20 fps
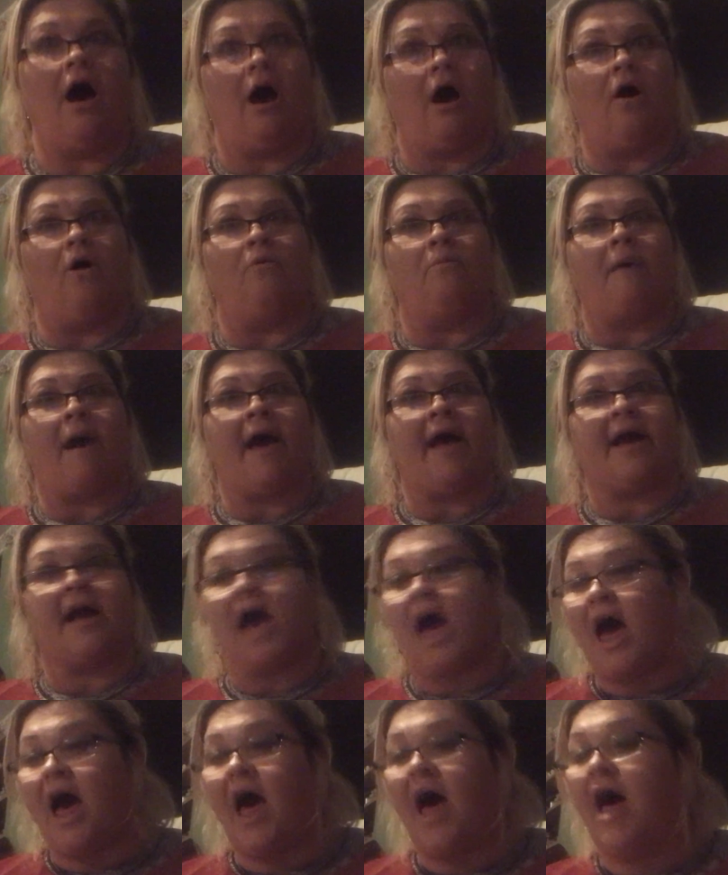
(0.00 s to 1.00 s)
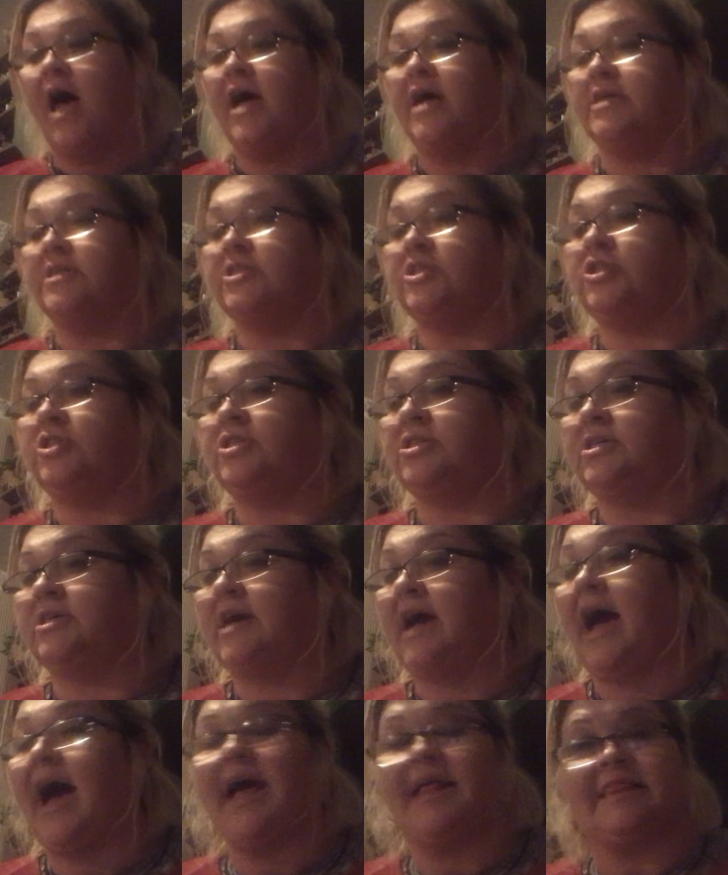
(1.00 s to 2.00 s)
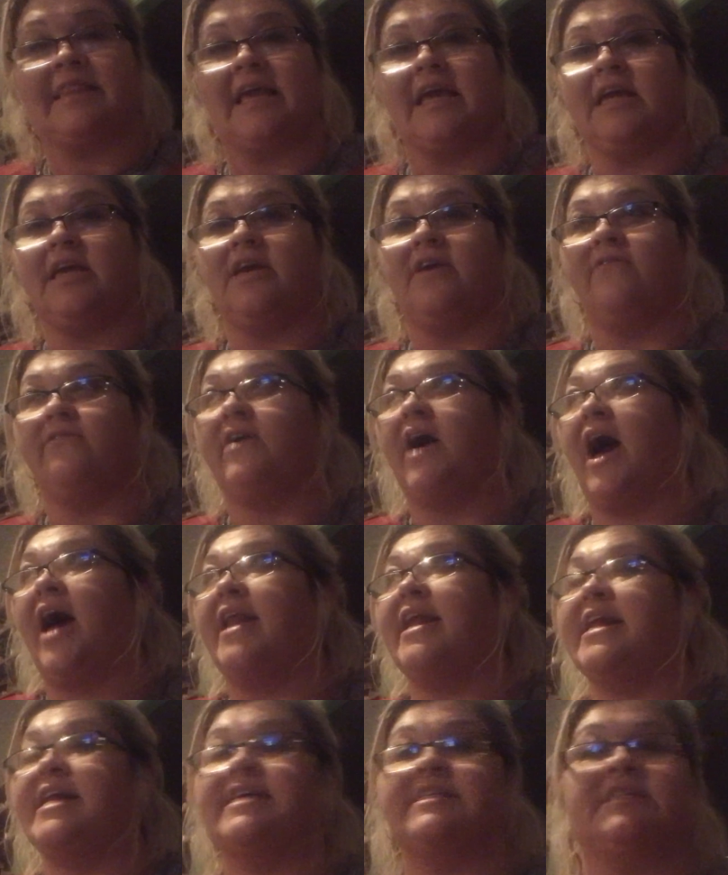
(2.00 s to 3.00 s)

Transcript: Oh my gosh. I think you've got it.